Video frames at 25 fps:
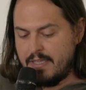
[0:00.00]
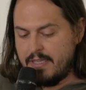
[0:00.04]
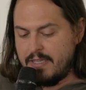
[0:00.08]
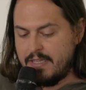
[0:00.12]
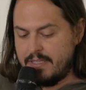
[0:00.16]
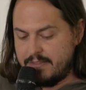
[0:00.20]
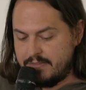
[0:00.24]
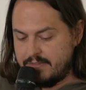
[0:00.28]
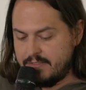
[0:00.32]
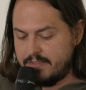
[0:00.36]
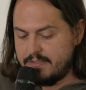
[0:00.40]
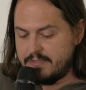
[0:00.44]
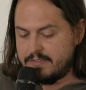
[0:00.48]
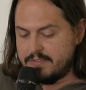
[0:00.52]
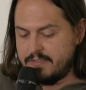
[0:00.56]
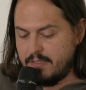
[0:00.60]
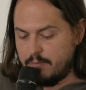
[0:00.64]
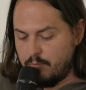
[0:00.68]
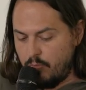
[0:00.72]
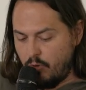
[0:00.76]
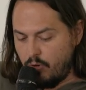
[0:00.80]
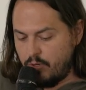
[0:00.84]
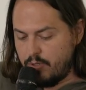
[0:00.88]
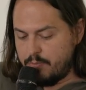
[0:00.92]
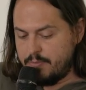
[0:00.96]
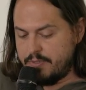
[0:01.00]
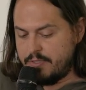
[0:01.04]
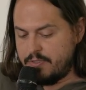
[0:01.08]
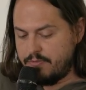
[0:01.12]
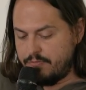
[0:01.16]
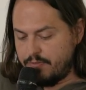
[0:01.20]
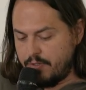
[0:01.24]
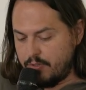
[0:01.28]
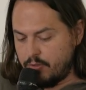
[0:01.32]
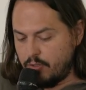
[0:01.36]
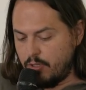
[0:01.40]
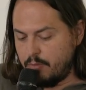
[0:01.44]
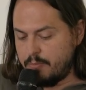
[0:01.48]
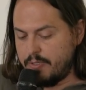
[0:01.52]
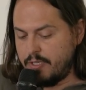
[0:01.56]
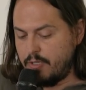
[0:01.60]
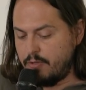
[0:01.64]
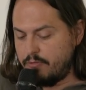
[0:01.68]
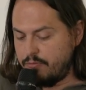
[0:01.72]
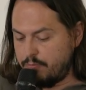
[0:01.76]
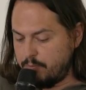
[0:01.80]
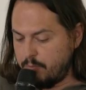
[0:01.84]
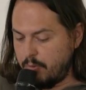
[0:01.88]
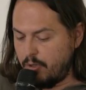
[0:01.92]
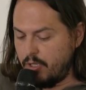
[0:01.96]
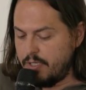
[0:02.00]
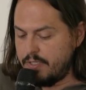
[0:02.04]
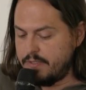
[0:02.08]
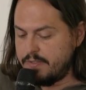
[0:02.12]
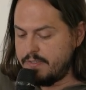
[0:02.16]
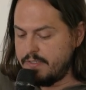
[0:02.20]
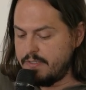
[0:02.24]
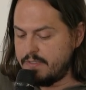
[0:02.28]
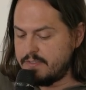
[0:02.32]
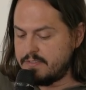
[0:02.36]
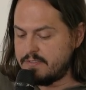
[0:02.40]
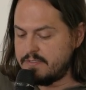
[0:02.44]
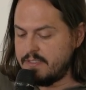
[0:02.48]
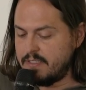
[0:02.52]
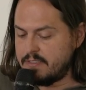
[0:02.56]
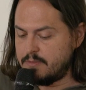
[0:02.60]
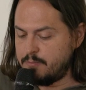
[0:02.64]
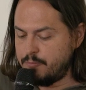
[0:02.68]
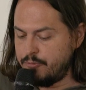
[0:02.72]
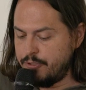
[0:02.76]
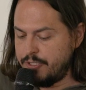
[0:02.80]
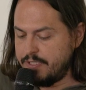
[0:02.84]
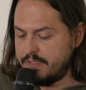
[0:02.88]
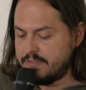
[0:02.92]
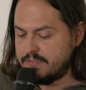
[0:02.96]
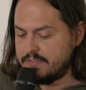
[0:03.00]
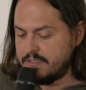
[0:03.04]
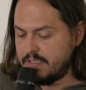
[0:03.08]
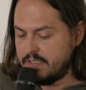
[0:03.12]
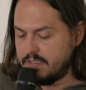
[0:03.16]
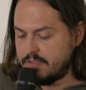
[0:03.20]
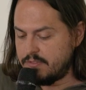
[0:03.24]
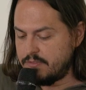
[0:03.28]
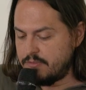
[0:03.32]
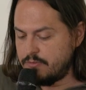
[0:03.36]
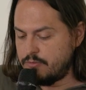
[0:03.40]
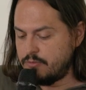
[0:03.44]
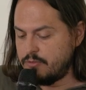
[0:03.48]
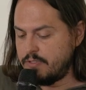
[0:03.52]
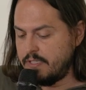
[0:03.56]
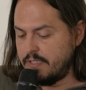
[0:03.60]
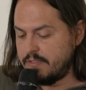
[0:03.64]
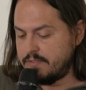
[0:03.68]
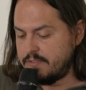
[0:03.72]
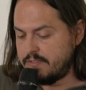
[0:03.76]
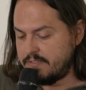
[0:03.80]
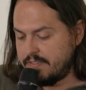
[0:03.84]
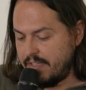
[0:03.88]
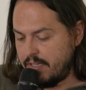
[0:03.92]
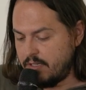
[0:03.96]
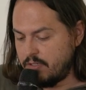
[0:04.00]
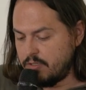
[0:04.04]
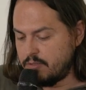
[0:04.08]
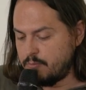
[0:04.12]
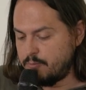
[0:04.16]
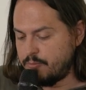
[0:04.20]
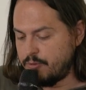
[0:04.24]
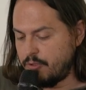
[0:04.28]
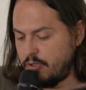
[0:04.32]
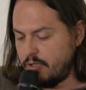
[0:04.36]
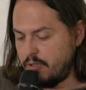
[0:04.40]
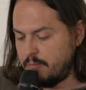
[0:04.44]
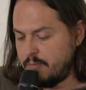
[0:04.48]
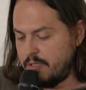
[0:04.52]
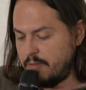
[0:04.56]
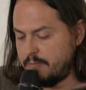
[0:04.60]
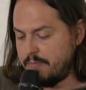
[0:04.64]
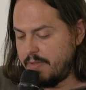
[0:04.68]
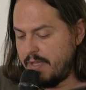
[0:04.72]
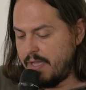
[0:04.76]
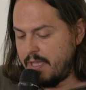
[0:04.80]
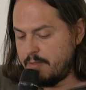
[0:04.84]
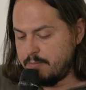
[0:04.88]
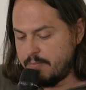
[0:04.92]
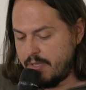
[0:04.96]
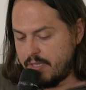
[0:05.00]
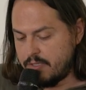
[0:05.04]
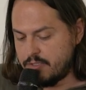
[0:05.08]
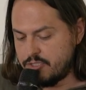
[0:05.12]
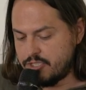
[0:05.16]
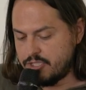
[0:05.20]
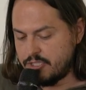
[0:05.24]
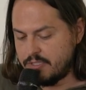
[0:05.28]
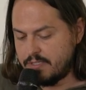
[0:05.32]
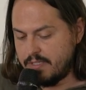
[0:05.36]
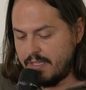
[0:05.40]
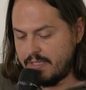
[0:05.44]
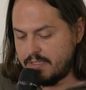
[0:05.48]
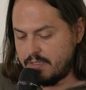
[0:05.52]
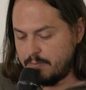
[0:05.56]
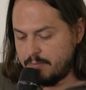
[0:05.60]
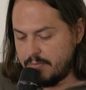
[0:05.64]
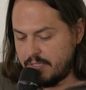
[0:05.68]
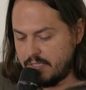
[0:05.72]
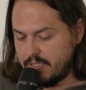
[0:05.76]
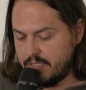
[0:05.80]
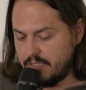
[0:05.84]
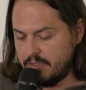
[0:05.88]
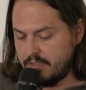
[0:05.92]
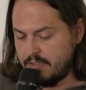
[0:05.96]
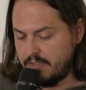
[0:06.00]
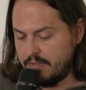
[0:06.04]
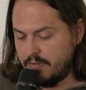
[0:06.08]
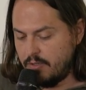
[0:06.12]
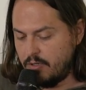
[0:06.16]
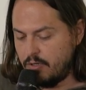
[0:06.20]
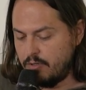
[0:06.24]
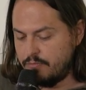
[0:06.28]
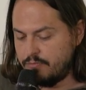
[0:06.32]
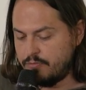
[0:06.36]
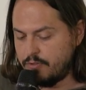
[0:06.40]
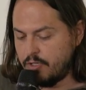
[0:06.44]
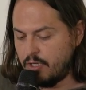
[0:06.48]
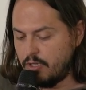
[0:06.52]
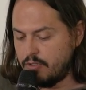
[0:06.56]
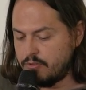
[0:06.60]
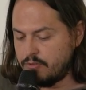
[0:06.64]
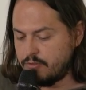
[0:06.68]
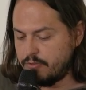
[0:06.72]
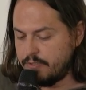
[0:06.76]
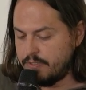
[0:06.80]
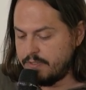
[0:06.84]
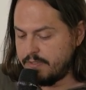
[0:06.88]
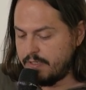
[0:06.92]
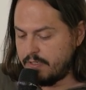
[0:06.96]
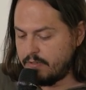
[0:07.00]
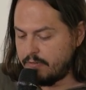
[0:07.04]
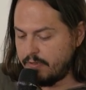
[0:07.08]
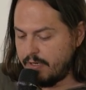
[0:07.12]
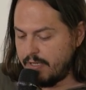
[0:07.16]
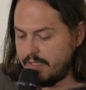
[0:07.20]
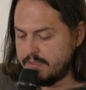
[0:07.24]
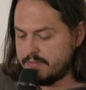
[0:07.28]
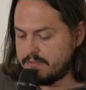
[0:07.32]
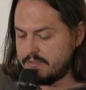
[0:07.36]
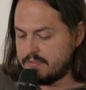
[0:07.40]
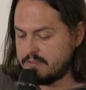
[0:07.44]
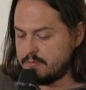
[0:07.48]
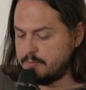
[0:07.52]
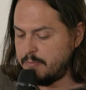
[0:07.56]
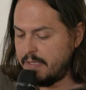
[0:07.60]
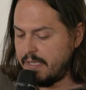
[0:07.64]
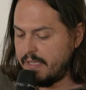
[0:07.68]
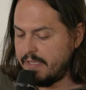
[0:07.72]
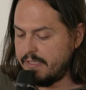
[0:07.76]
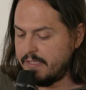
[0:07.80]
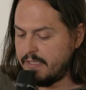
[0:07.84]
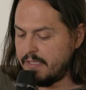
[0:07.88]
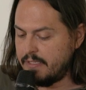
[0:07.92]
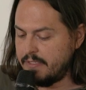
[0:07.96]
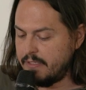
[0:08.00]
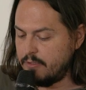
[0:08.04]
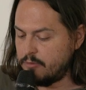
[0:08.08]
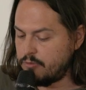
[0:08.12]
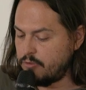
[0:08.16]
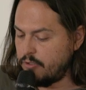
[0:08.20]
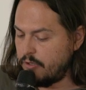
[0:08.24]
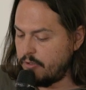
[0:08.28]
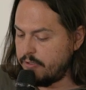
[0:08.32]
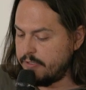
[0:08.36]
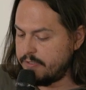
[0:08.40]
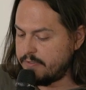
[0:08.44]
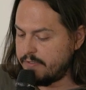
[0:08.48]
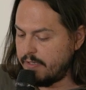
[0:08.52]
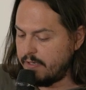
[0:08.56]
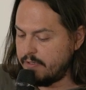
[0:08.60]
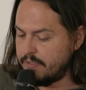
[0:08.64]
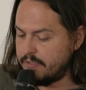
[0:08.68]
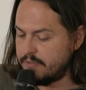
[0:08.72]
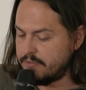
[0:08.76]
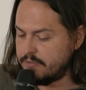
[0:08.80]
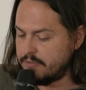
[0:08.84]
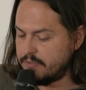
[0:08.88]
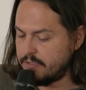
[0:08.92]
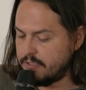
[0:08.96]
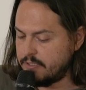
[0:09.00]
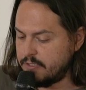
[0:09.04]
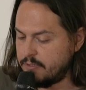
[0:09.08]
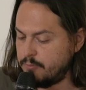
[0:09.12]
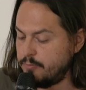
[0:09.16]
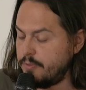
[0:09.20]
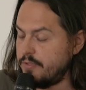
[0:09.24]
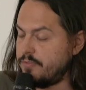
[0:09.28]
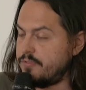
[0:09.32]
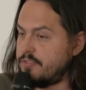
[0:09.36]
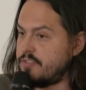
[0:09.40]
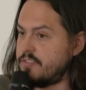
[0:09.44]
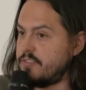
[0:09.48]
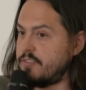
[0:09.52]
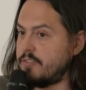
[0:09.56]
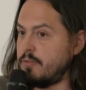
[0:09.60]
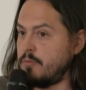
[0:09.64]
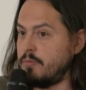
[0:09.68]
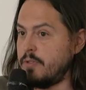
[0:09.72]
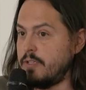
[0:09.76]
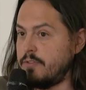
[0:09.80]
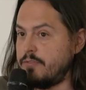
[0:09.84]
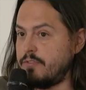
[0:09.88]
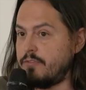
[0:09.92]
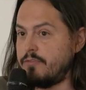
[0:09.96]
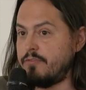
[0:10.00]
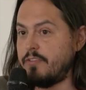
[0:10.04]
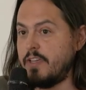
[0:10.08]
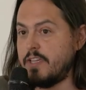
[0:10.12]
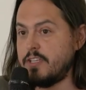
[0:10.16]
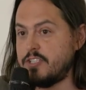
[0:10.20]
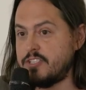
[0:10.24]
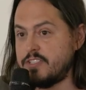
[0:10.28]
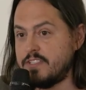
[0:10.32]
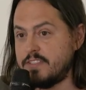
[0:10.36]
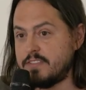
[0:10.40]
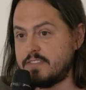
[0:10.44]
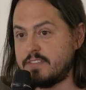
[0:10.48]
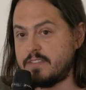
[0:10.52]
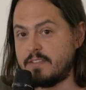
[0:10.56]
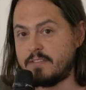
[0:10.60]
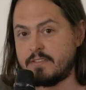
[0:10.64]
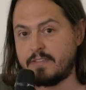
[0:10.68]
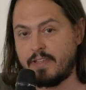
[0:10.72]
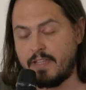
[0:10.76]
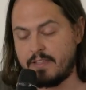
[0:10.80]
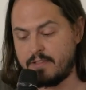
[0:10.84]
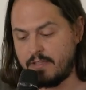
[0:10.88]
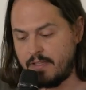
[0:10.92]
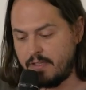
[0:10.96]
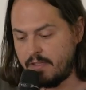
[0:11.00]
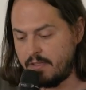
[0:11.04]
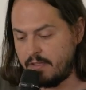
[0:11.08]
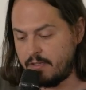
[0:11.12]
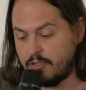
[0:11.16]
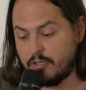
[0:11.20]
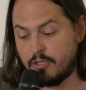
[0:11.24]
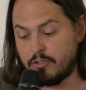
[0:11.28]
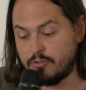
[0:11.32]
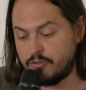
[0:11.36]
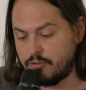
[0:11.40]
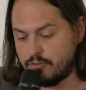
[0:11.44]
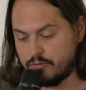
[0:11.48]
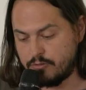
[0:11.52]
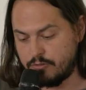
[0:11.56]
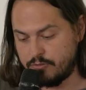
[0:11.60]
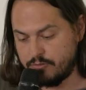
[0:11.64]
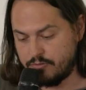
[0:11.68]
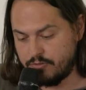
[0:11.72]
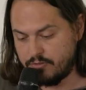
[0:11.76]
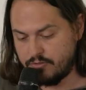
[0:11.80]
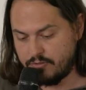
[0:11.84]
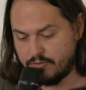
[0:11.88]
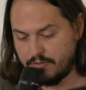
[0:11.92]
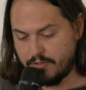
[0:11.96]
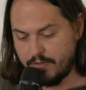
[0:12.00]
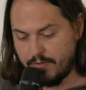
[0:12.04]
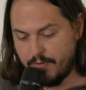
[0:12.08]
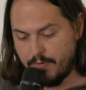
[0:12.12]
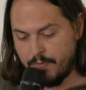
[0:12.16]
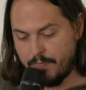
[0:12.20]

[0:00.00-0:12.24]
It is the morbid phenomenon of politics that brings us to that second problem I mentioned at the beginning, of countering the crisis by an authoritarian turn with fascist contours.